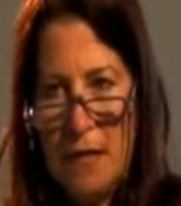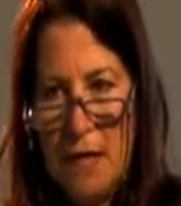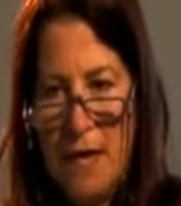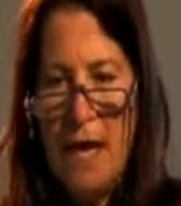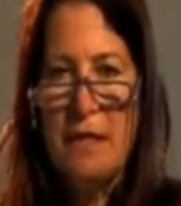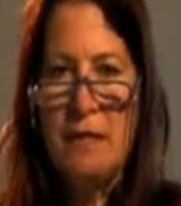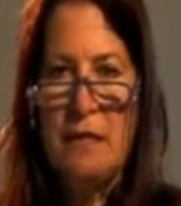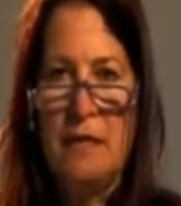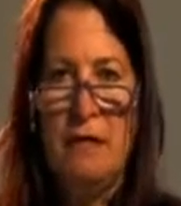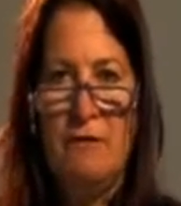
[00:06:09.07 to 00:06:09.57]

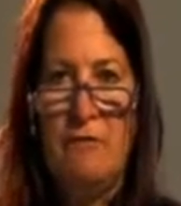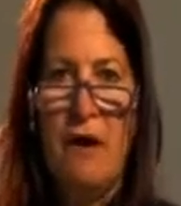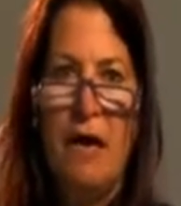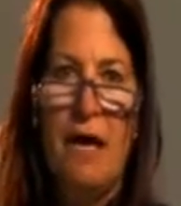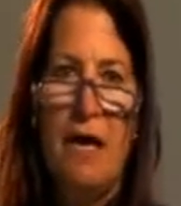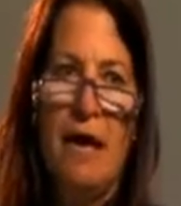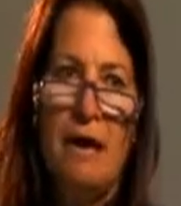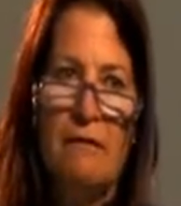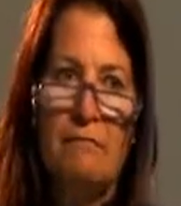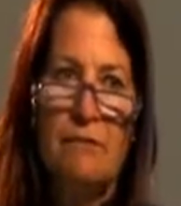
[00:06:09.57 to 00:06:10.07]
And if I
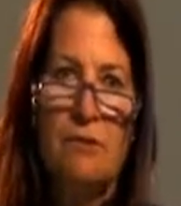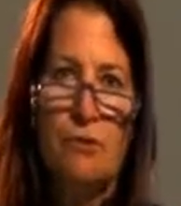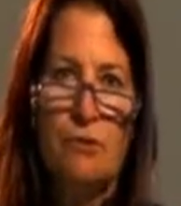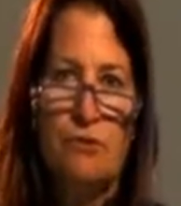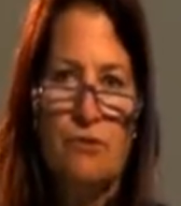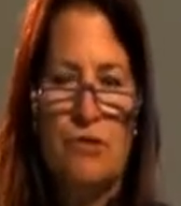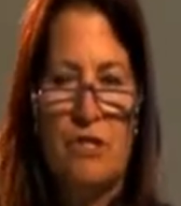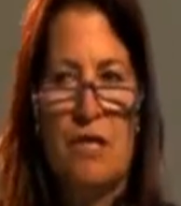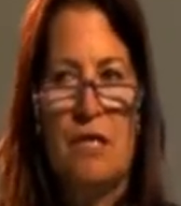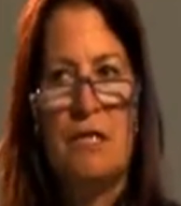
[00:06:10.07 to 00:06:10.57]
have to
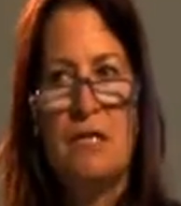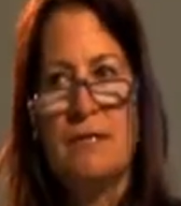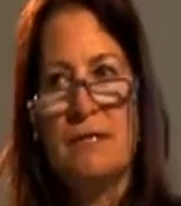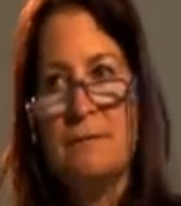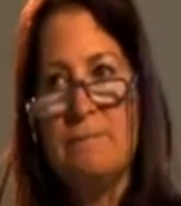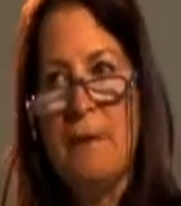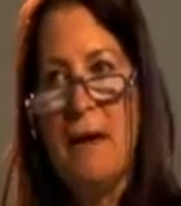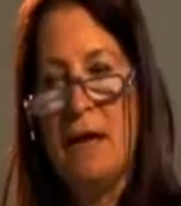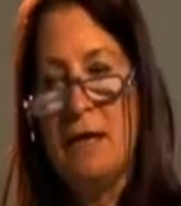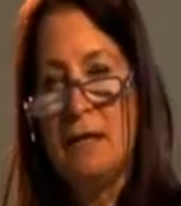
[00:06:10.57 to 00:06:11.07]
say it in
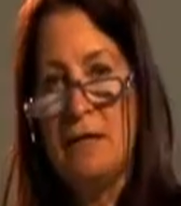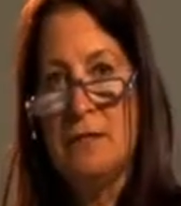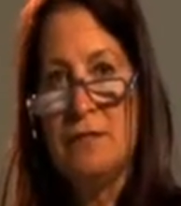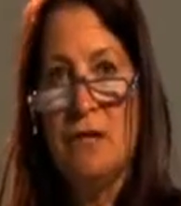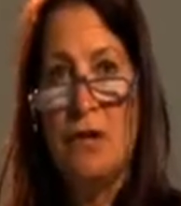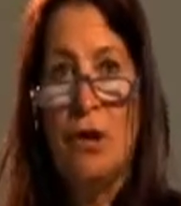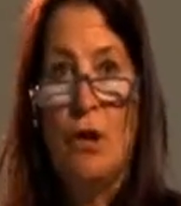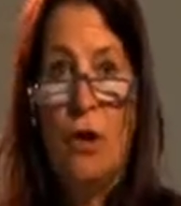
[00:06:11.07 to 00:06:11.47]
Spanish,